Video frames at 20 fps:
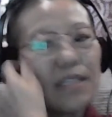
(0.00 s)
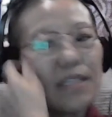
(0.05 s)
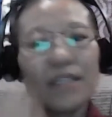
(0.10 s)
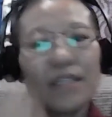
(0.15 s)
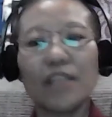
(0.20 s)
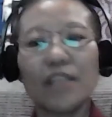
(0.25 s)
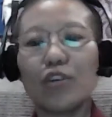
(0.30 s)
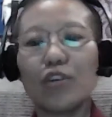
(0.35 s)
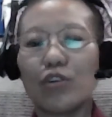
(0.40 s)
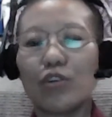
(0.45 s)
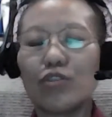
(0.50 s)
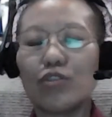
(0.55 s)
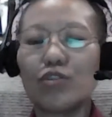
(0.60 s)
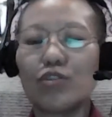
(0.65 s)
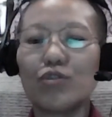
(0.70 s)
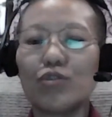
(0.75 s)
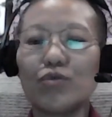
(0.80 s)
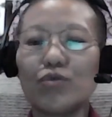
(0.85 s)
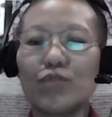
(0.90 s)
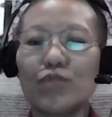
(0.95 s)
in order
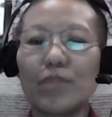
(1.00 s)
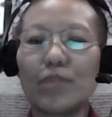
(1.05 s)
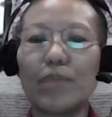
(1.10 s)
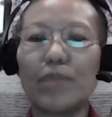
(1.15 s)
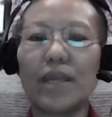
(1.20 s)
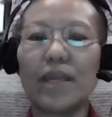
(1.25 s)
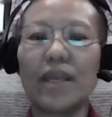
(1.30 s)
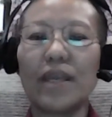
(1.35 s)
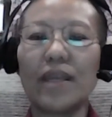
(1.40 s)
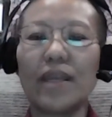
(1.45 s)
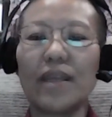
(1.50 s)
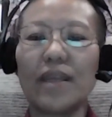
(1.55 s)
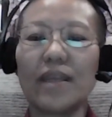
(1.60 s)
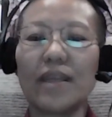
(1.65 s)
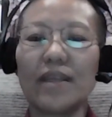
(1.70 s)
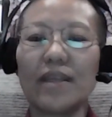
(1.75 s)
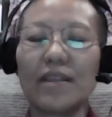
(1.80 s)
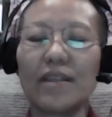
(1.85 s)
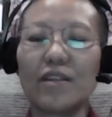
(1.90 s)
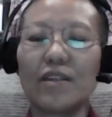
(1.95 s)
to repay.
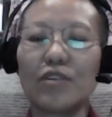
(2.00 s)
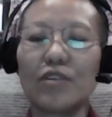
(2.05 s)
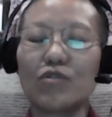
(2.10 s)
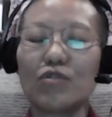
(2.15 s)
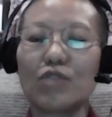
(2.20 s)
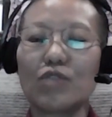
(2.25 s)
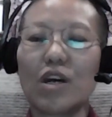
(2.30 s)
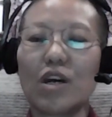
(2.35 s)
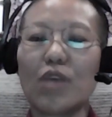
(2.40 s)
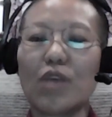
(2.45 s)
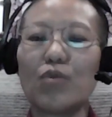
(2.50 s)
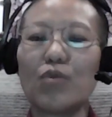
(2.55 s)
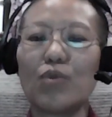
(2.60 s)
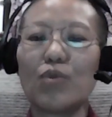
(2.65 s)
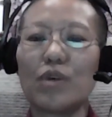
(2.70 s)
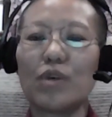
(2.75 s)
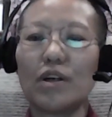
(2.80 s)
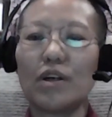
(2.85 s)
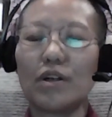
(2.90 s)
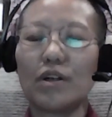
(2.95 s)
So how
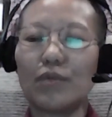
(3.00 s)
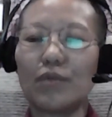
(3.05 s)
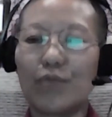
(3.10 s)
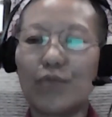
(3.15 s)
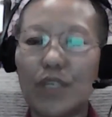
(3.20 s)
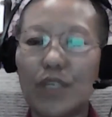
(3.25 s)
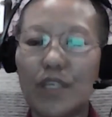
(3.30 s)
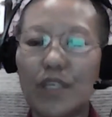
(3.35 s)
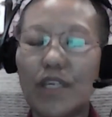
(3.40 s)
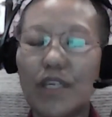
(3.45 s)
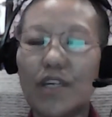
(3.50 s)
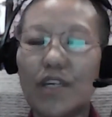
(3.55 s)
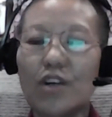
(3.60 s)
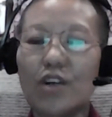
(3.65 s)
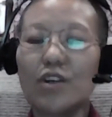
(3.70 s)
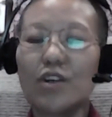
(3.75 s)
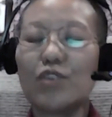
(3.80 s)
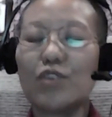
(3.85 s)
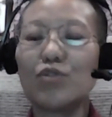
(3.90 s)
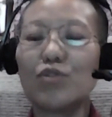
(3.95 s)
we
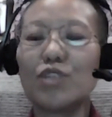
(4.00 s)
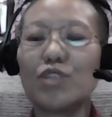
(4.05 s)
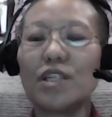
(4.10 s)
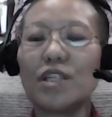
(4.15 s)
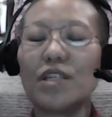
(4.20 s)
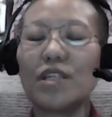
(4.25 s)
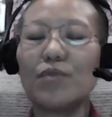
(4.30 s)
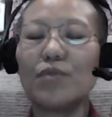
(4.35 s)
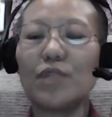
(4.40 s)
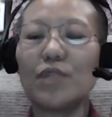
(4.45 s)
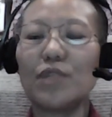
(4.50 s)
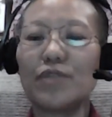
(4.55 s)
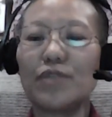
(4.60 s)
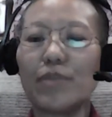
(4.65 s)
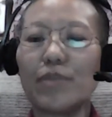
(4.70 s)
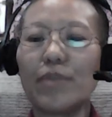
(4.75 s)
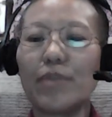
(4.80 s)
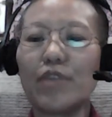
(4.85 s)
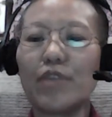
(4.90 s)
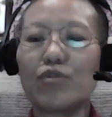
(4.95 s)
usually will
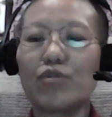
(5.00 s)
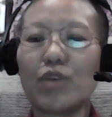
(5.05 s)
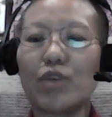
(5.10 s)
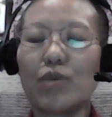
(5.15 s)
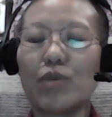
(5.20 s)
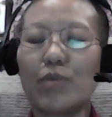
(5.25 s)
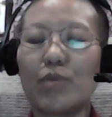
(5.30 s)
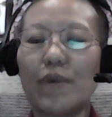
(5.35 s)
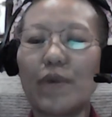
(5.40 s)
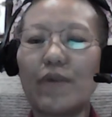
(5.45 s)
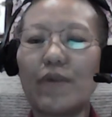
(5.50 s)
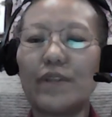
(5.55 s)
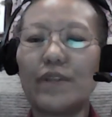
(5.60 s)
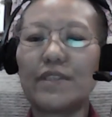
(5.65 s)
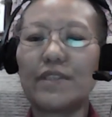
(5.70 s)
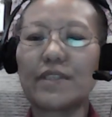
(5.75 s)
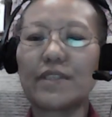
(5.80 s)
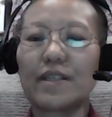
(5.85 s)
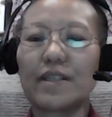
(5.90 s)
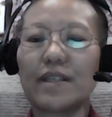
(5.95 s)
repay to our
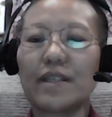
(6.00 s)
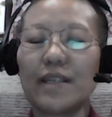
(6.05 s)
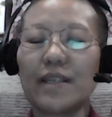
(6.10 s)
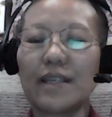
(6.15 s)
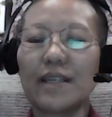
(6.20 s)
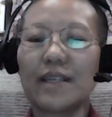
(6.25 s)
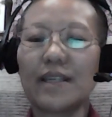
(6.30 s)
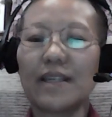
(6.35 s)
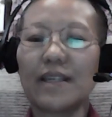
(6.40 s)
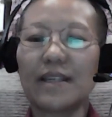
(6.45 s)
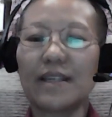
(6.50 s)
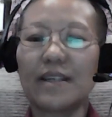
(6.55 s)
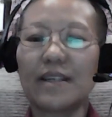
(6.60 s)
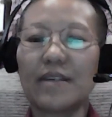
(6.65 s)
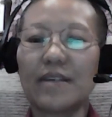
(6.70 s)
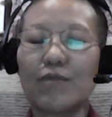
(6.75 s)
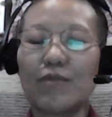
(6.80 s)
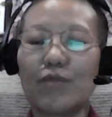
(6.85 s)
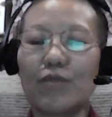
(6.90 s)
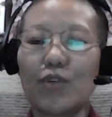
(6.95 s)
parents
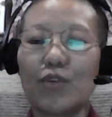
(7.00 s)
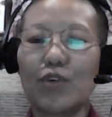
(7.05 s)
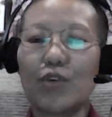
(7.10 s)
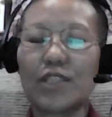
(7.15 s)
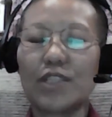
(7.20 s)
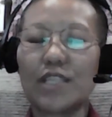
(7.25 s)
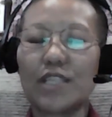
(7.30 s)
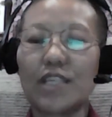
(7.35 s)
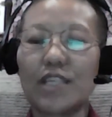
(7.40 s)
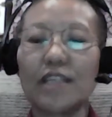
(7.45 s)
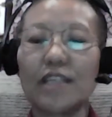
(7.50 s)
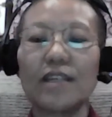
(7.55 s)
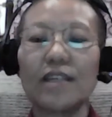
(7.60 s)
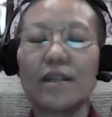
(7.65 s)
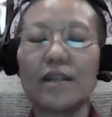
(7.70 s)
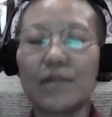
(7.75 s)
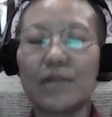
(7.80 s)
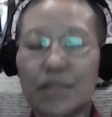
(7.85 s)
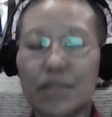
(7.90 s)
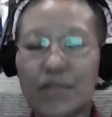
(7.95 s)
for taking,
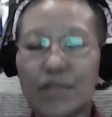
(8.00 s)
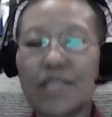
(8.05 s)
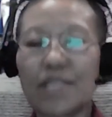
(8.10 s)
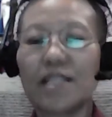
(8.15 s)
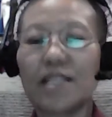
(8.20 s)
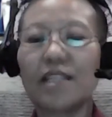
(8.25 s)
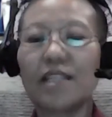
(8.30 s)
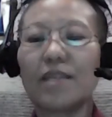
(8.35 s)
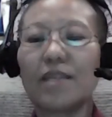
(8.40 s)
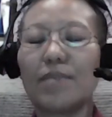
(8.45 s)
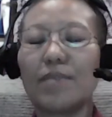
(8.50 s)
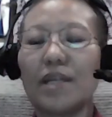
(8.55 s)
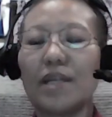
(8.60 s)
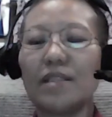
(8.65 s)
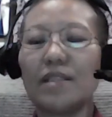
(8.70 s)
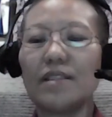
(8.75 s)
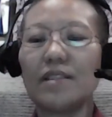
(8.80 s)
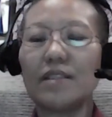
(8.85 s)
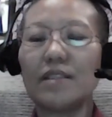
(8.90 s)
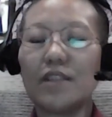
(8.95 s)
especially the mother,